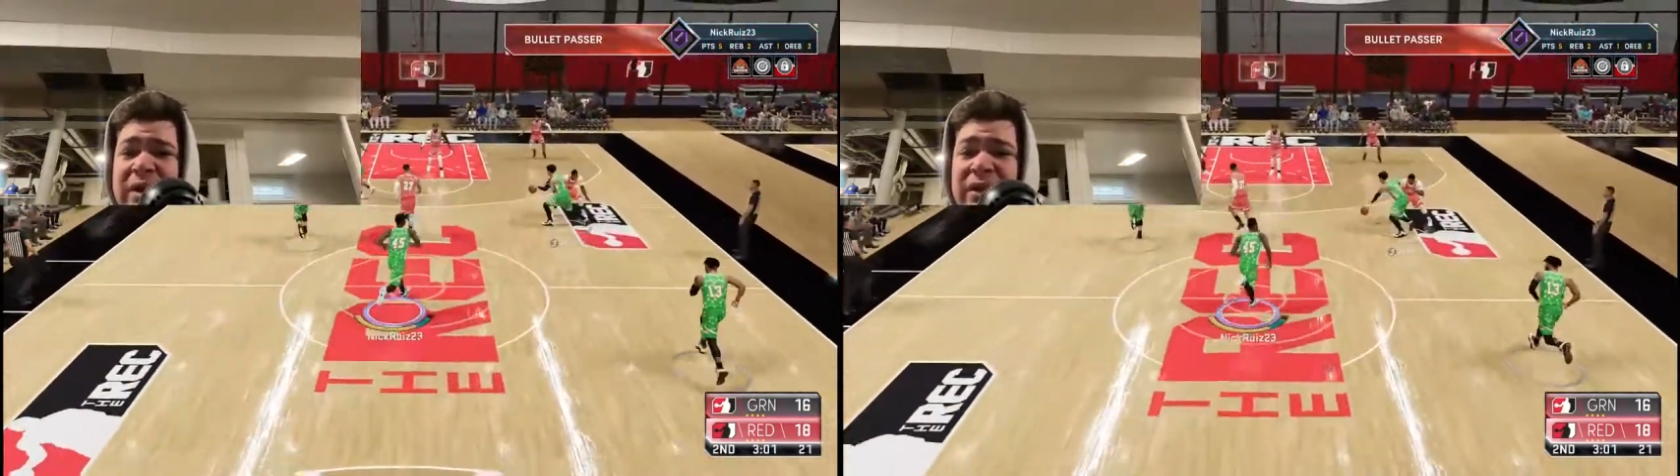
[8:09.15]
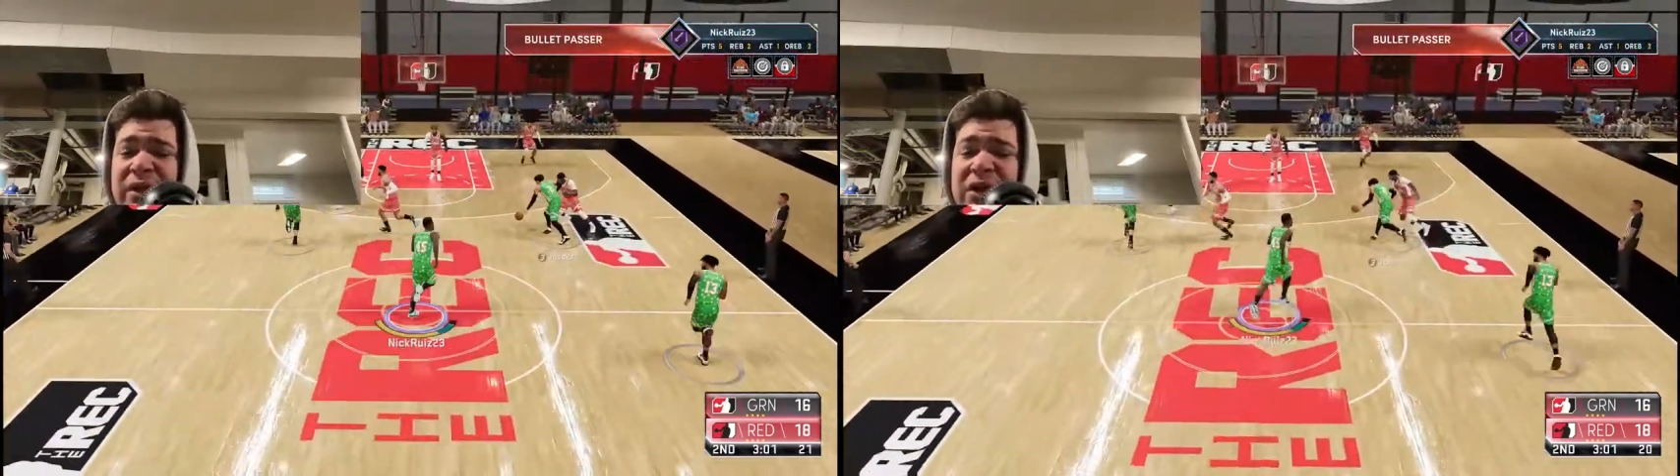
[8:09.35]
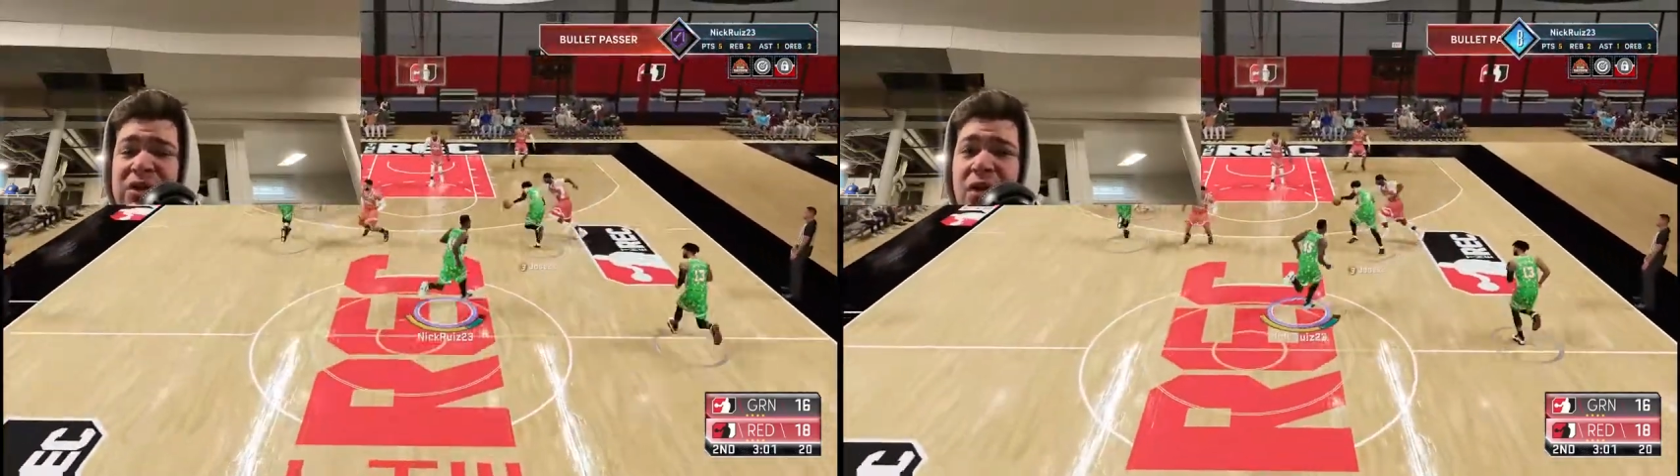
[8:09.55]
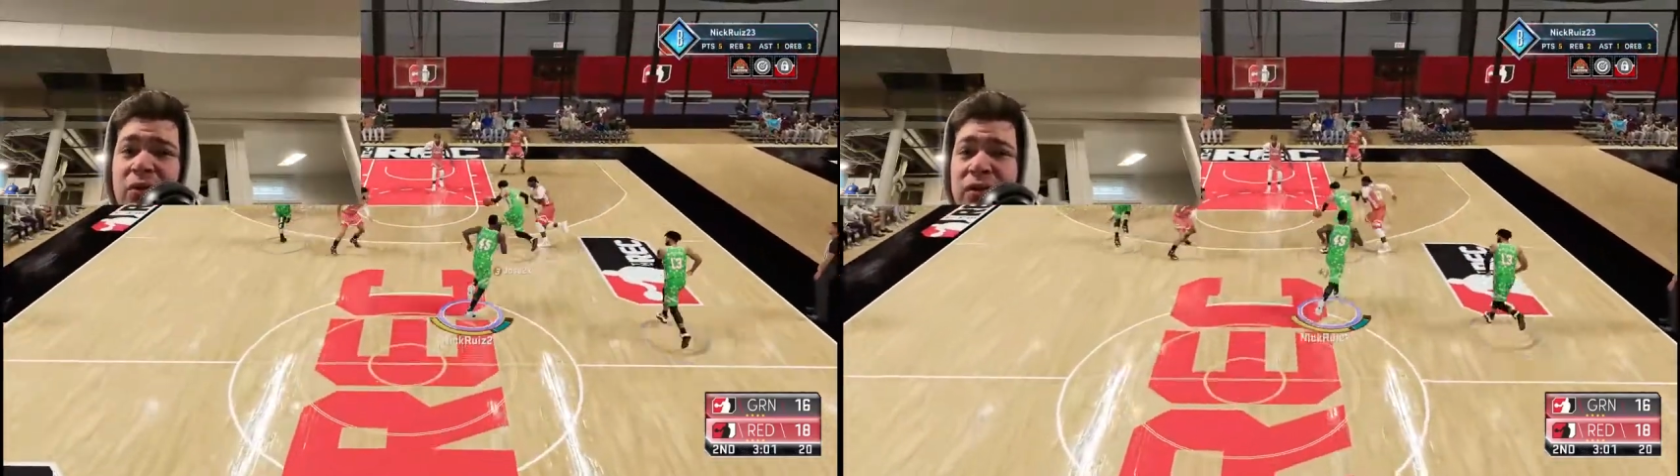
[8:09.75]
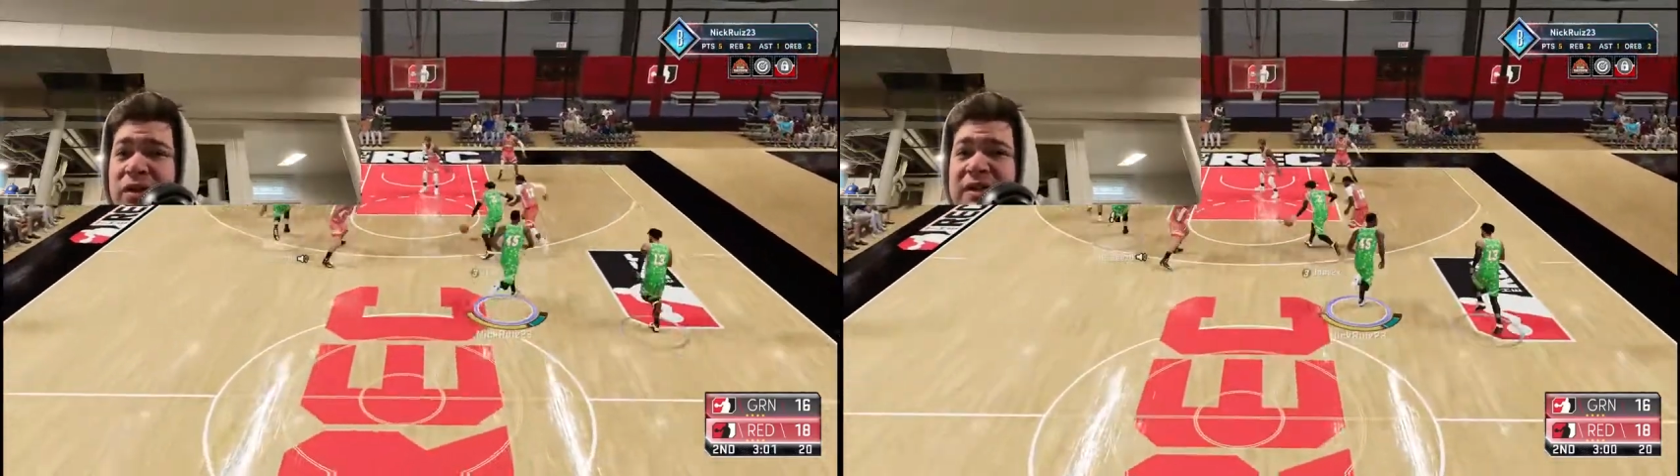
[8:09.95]
Like, y'all
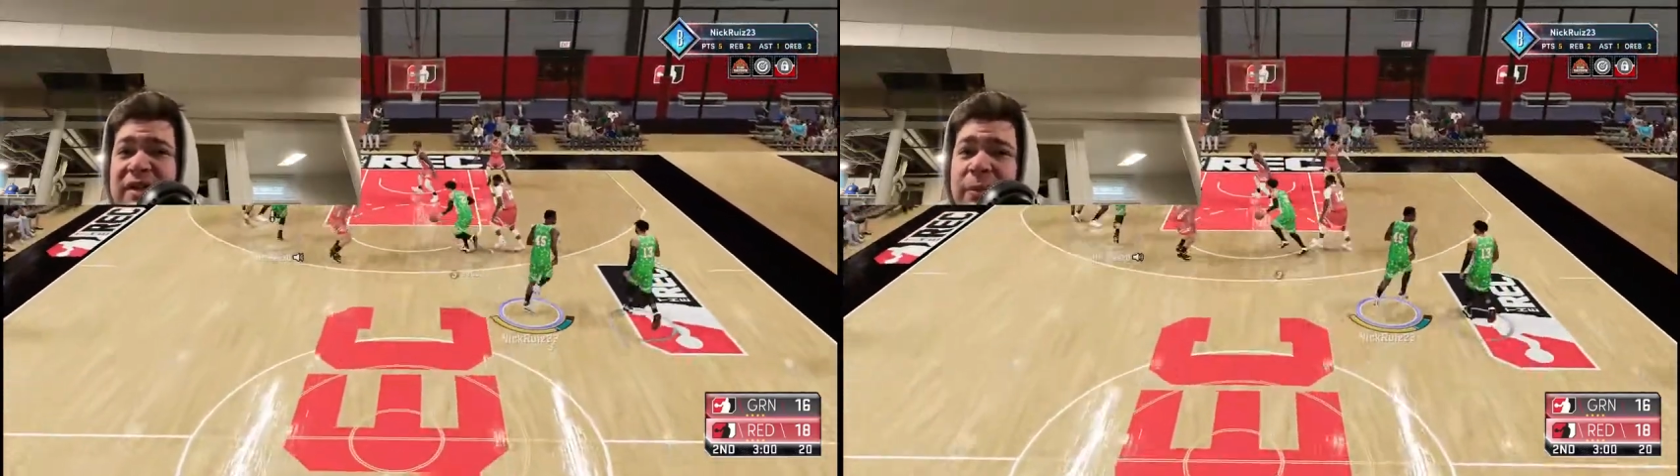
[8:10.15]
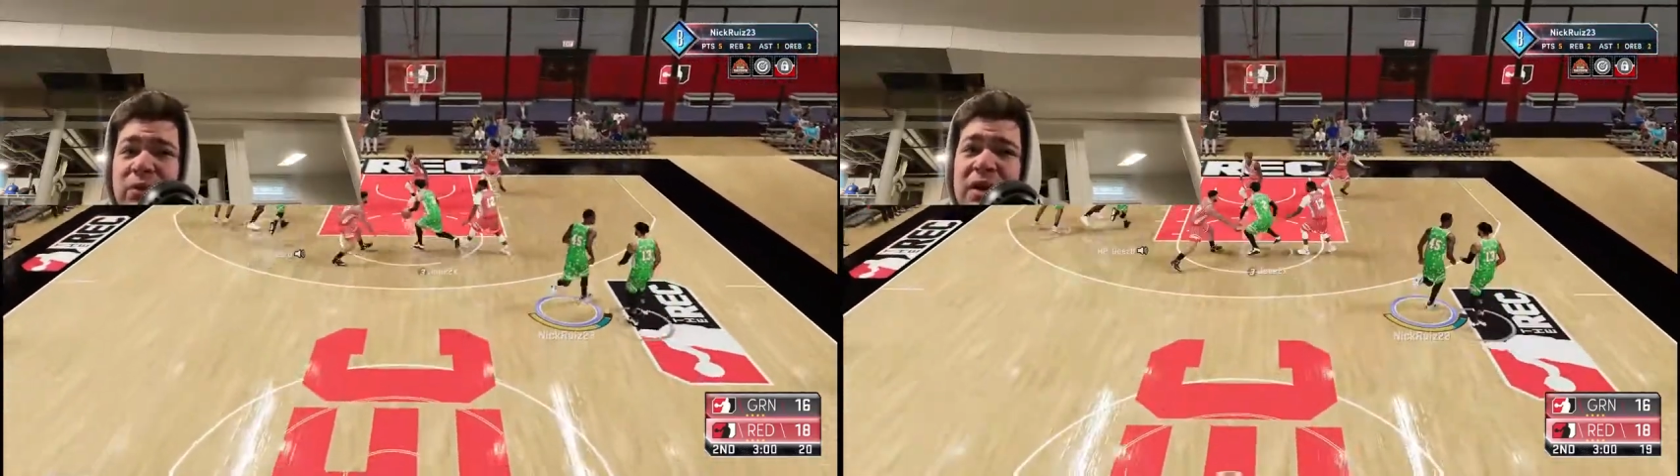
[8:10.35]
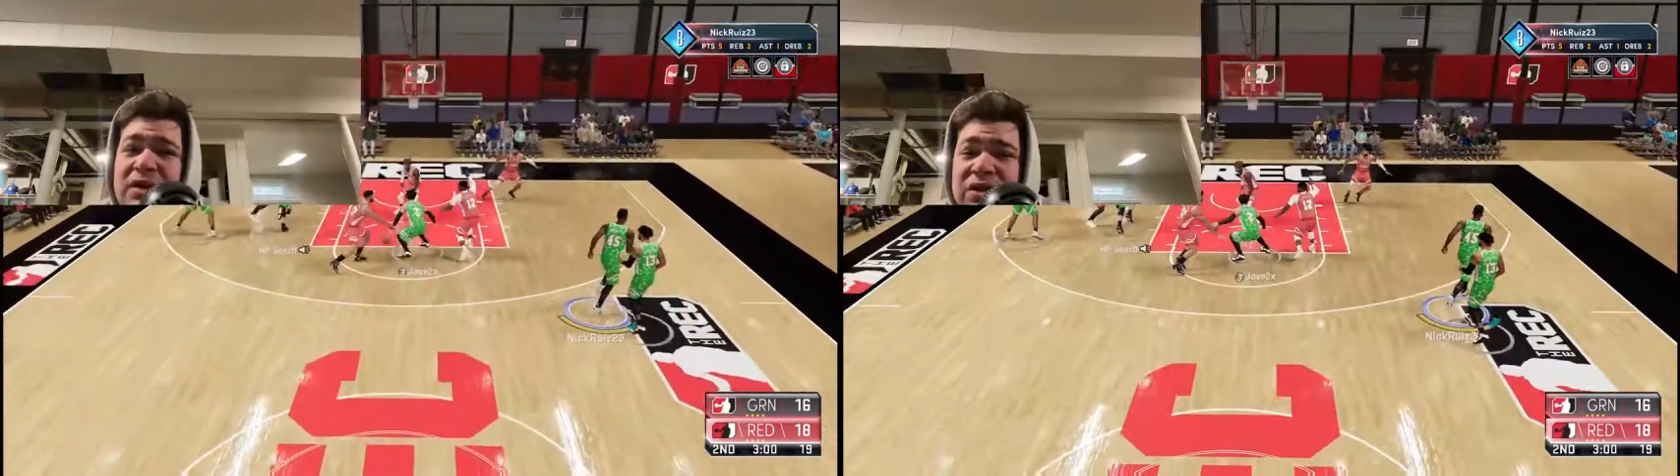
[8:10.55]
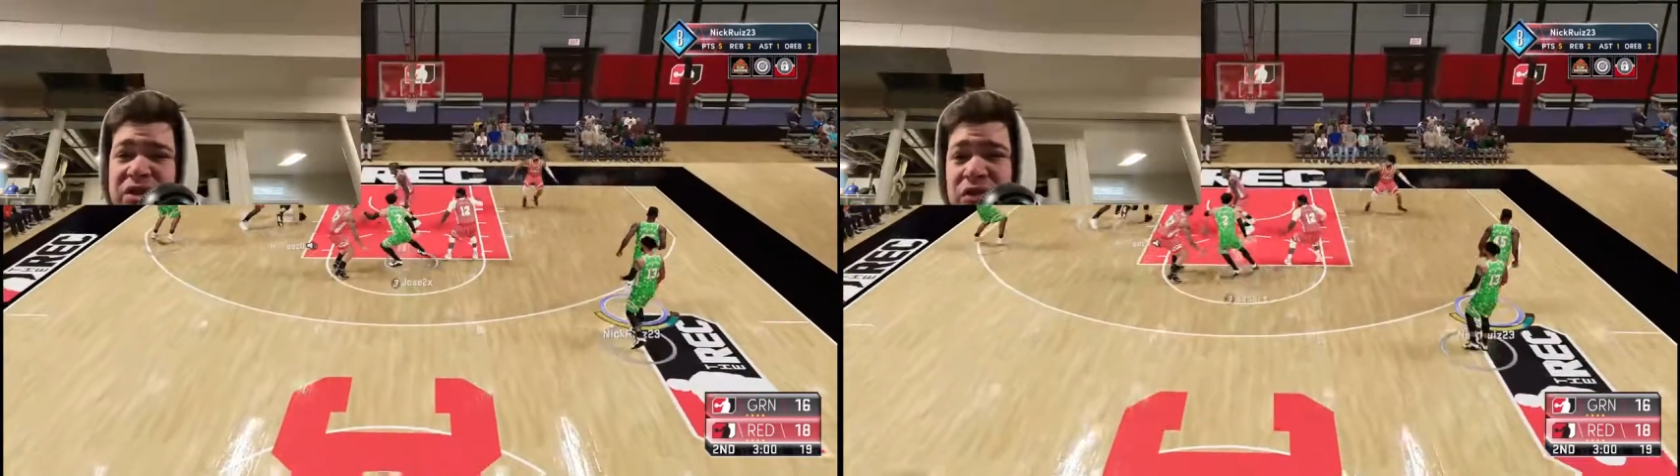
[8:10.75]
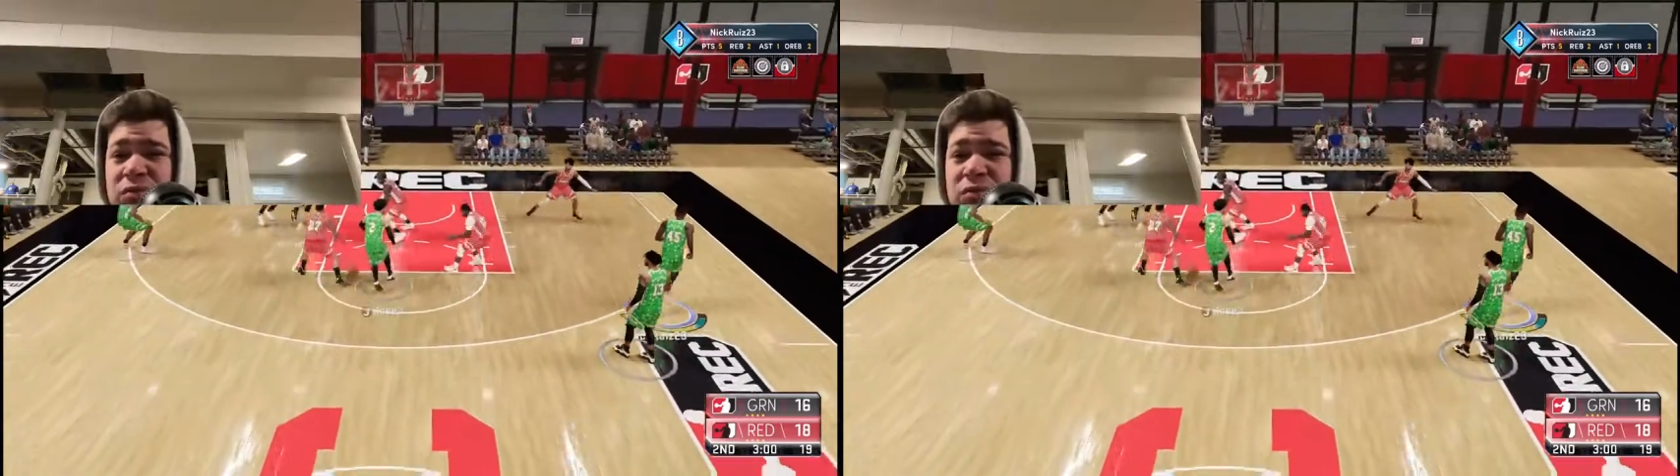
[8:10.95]
really separating the shoe